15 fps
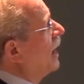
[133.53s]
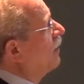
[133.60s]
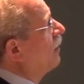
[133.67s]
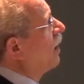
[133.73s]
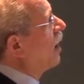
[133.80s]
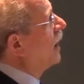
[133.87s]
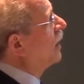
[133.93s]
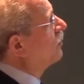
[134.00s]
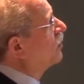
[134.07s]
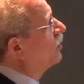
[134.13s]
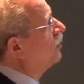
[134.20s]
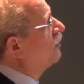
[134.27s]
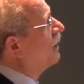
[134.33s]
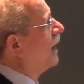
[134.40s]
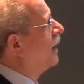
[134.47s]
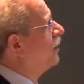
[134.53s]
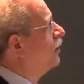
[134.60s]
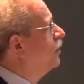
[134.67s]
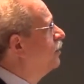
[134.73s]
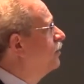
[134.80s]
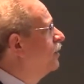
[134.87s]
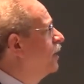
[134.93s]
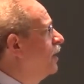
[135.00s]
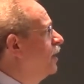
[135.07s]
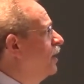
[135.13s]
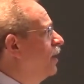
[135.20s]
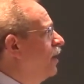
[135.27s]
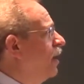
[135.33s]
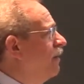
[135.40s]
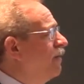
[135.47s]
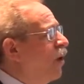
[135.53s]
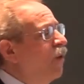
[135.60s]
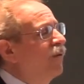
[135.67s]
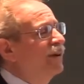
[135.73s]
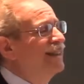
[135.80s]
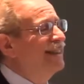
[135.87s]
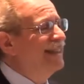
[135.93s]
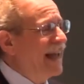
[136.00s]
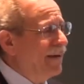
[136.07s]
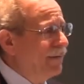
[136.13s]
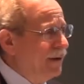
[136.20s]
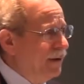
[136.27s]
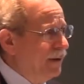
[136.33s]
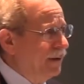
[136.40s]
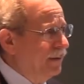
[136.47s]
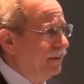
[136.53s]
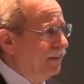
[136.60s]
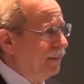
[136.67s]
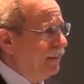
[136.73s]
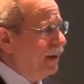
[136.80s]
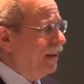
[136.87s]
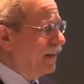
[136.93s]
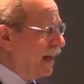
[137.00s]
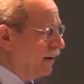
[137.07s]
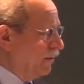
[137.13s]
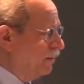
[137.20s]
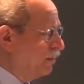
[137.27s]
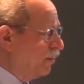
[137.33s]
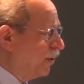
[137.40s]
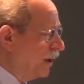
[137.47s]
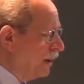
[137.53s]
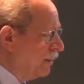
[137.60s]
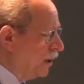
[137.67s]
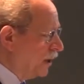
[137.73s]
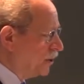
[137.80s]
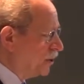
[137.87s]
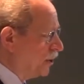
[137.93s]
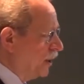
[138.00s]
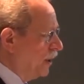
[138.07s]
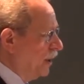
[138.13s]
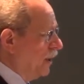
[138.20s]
at ISQ values of over 70, to me that's pretty much